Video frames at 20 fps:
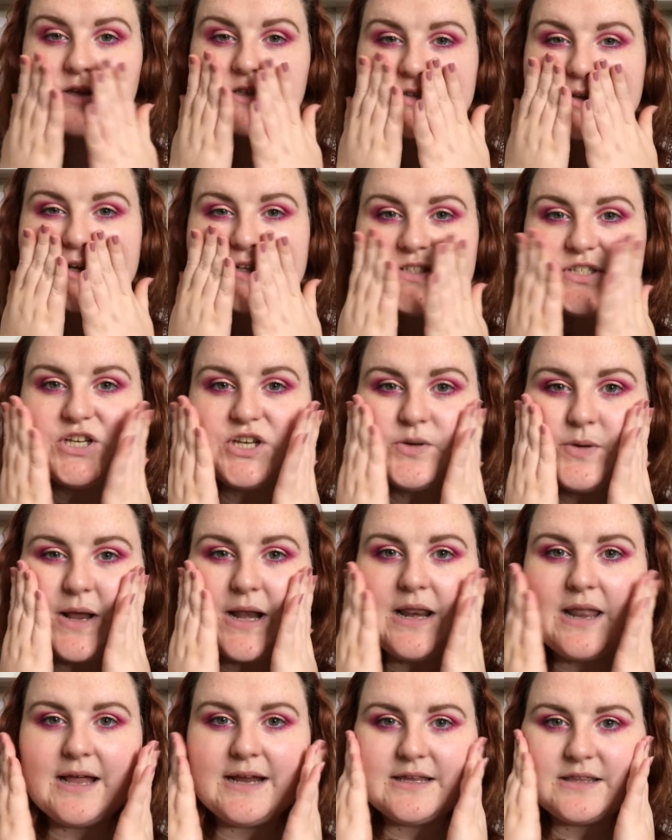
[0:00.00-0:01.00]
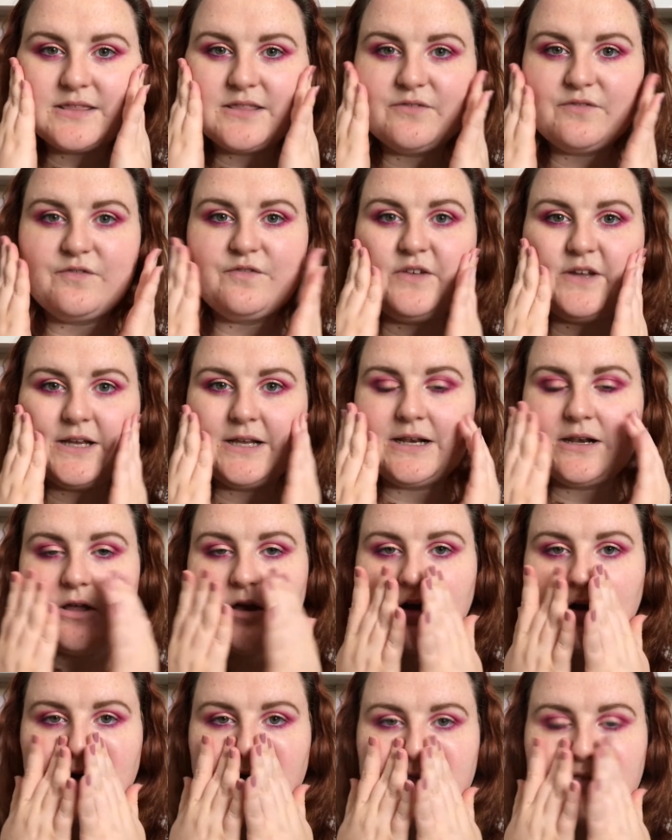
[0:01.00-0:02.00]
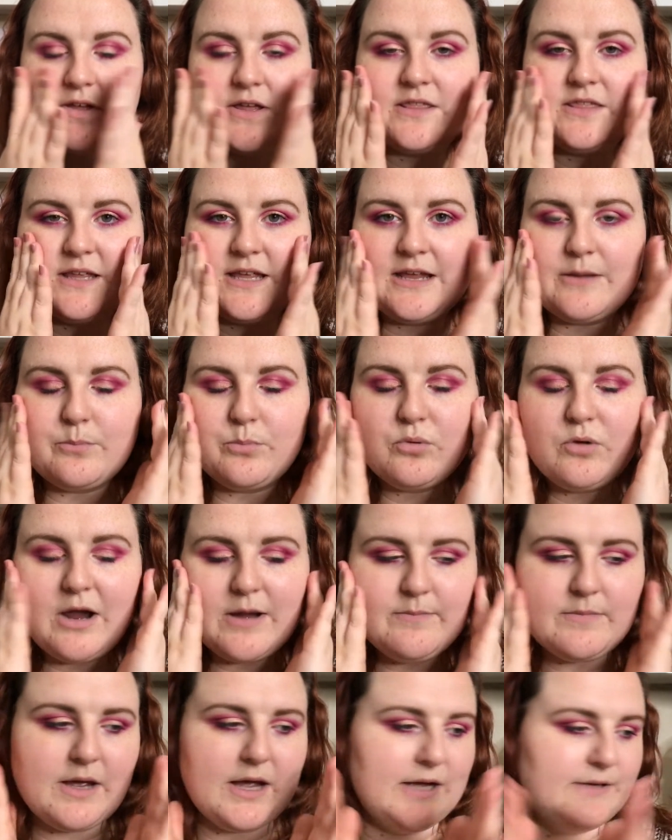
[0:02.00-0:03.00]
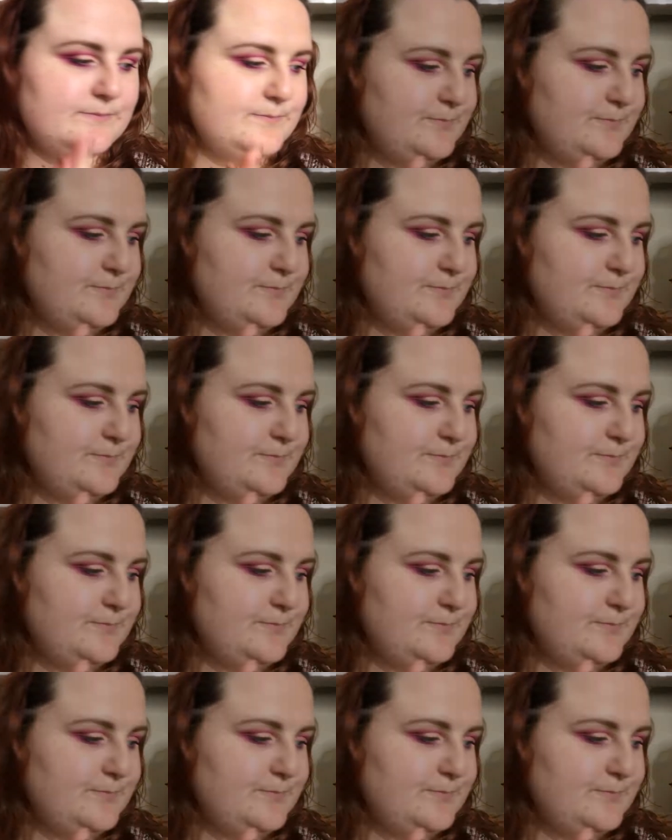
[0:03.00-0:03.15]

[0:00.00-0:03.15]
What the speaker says: So I do like the feel of the primer.